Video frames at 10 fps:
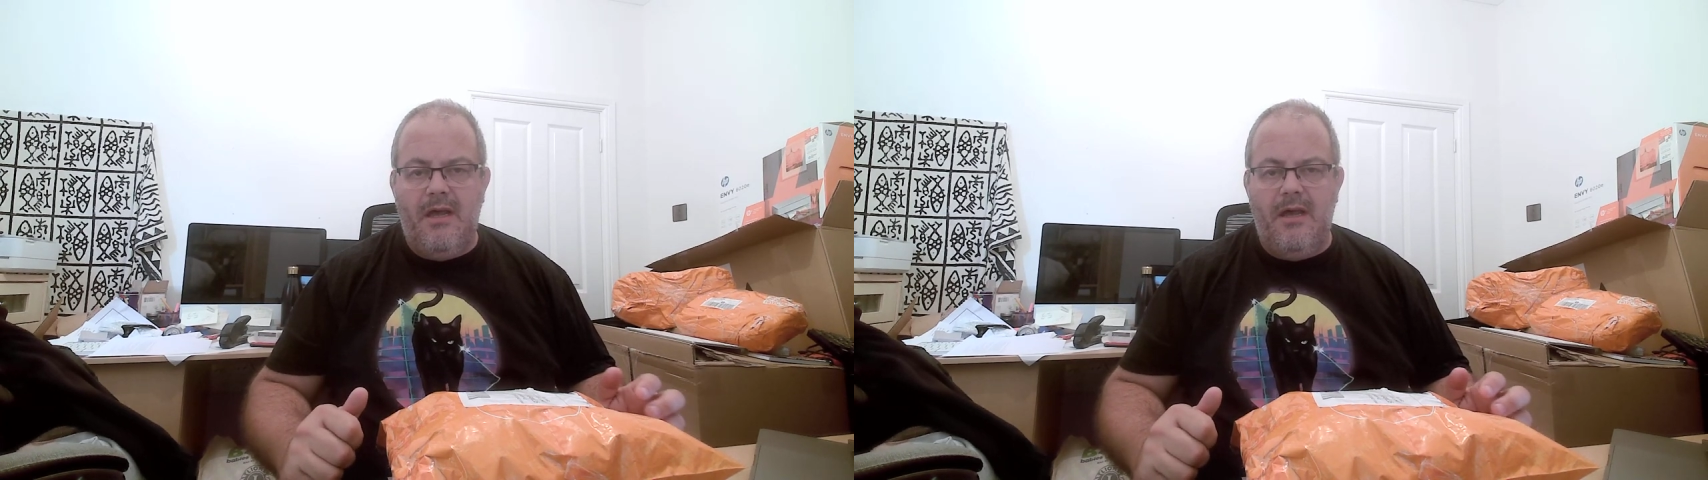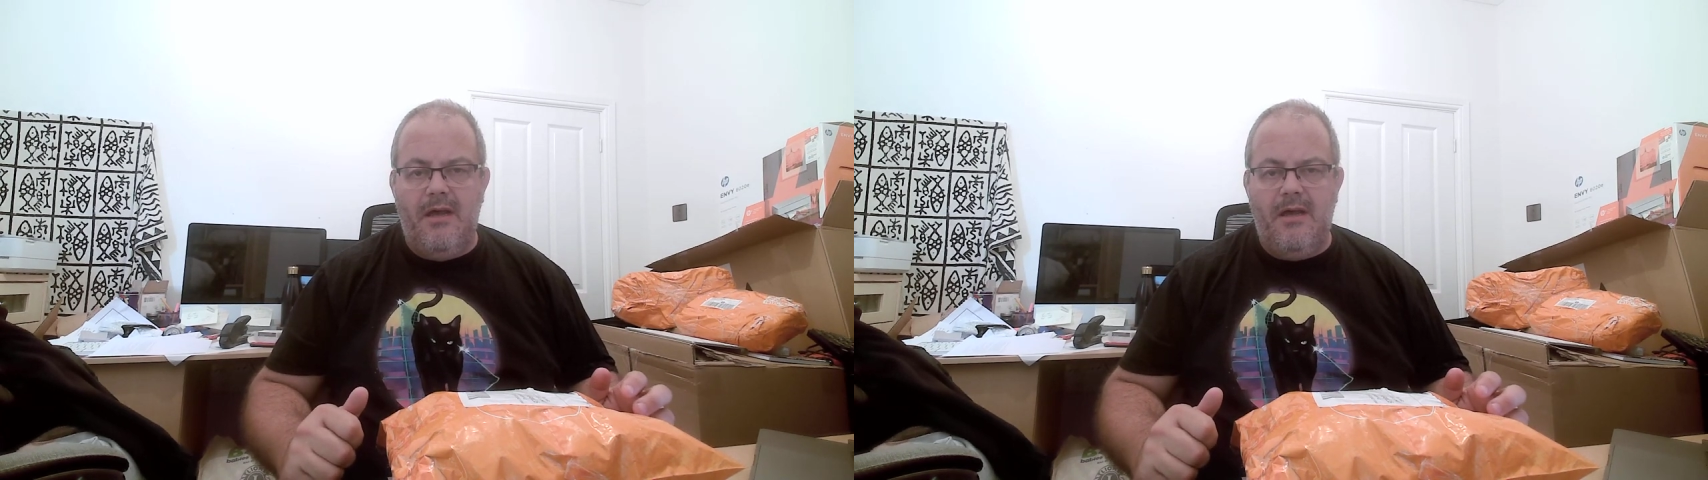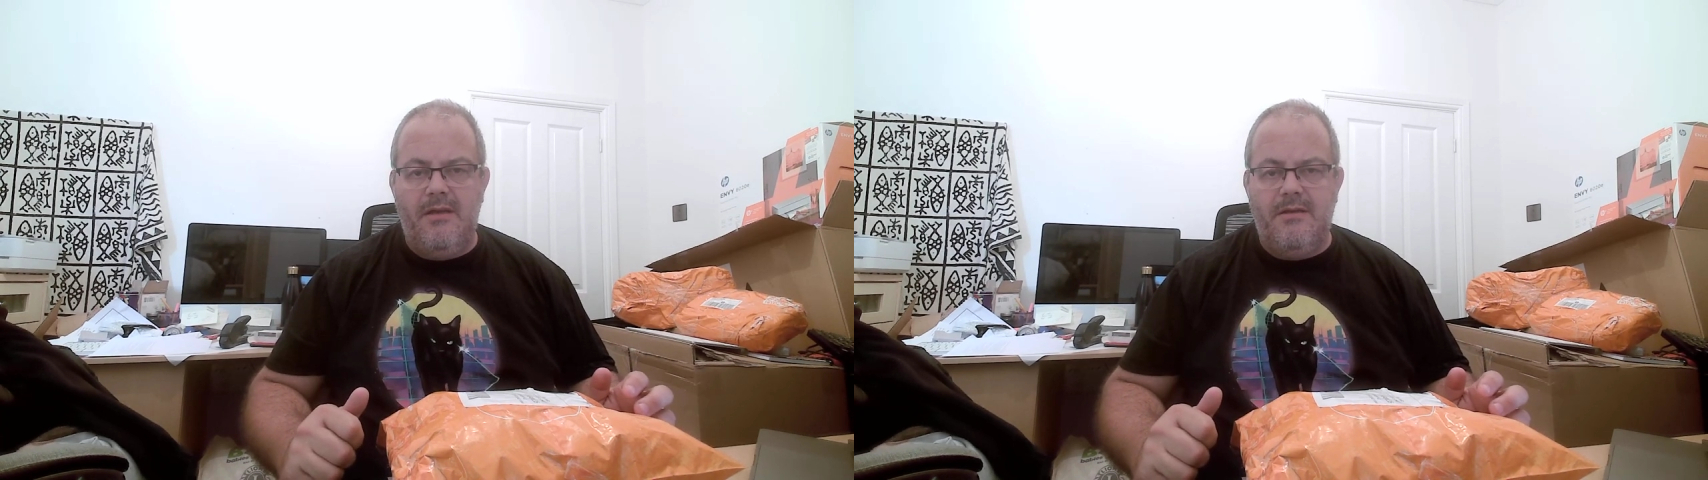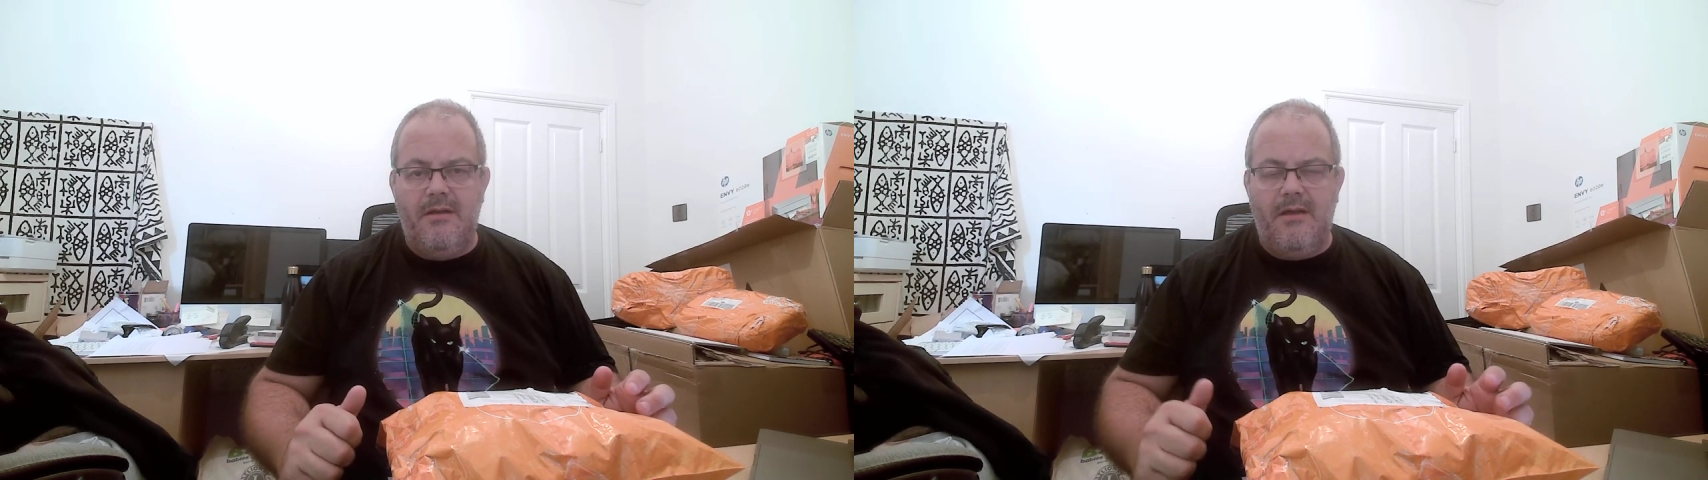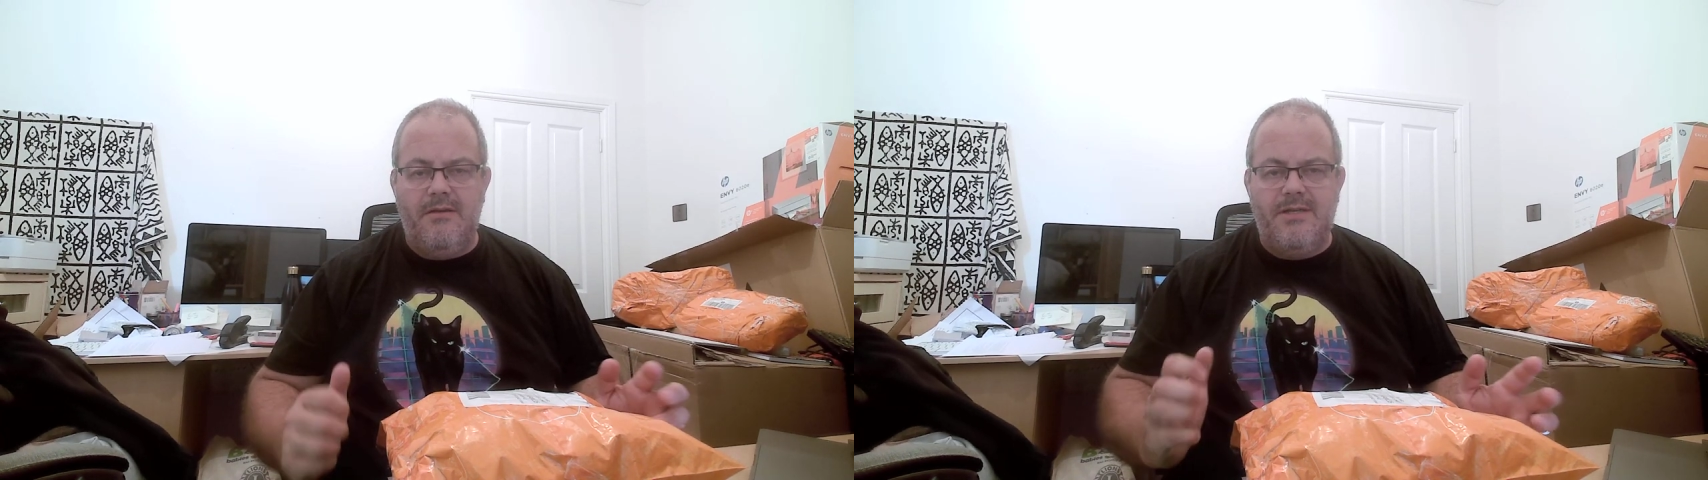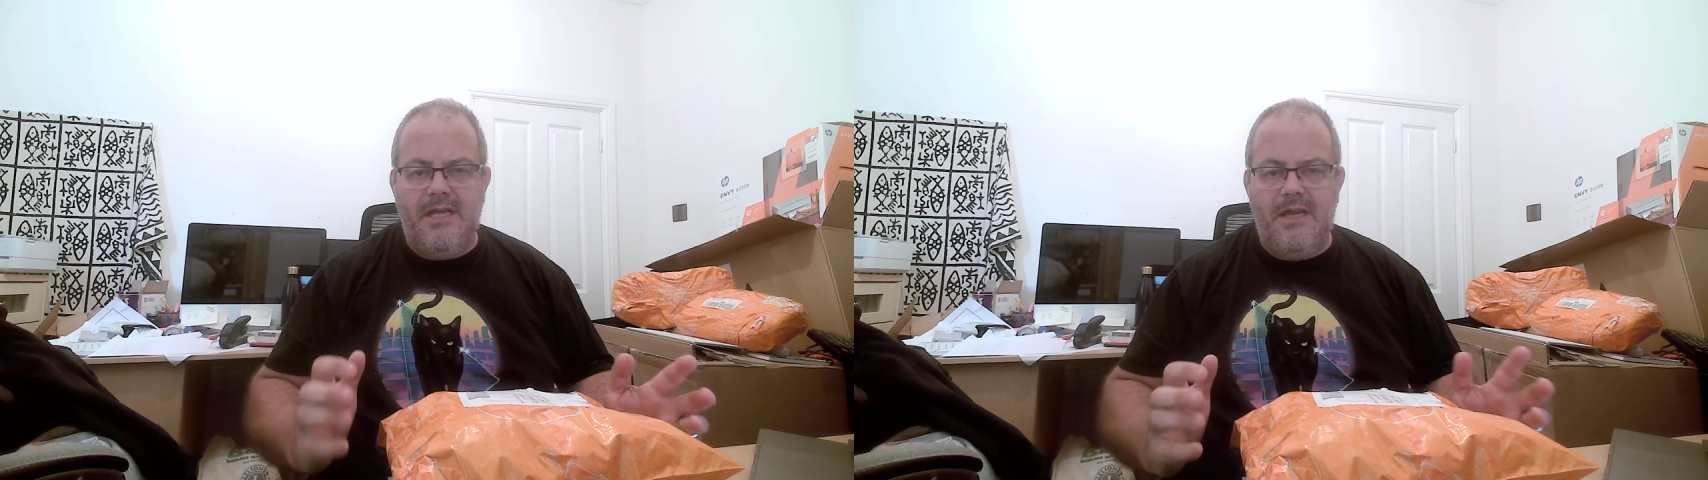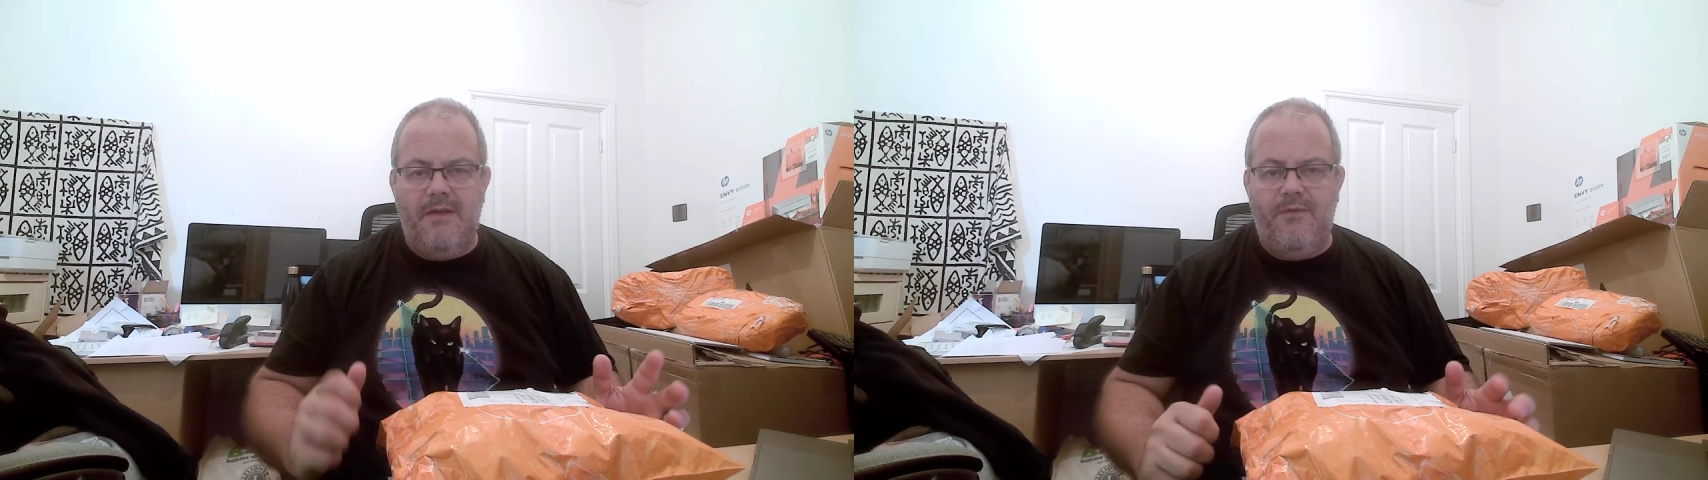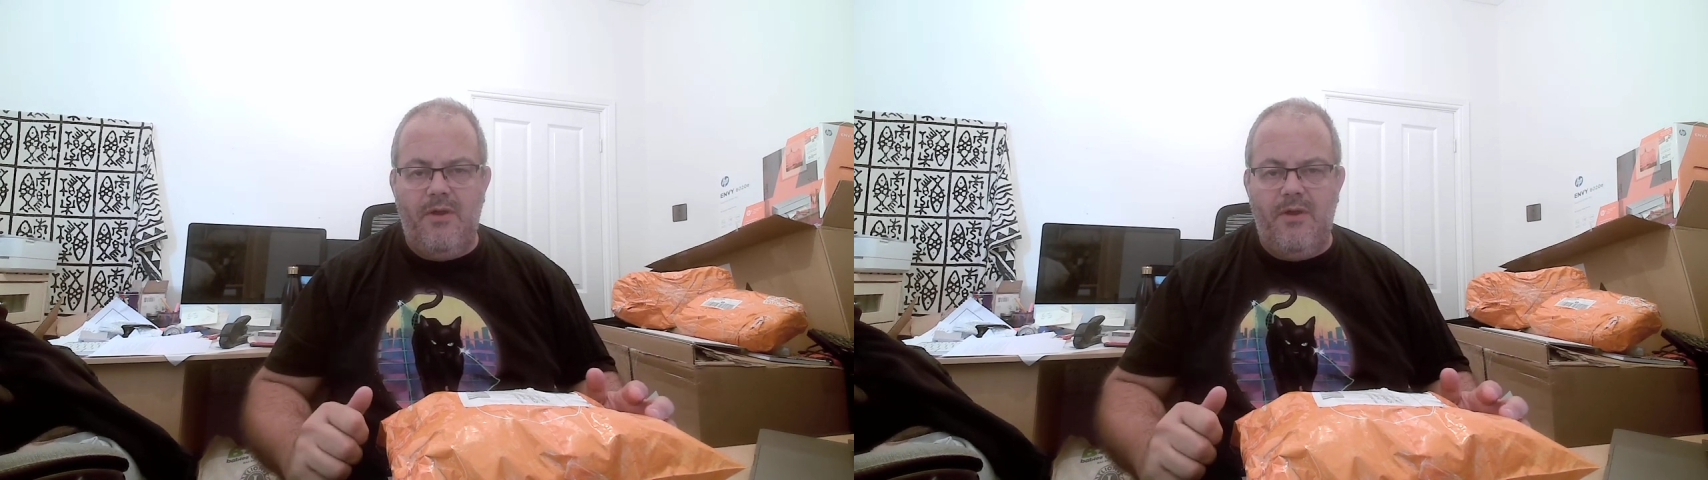And see if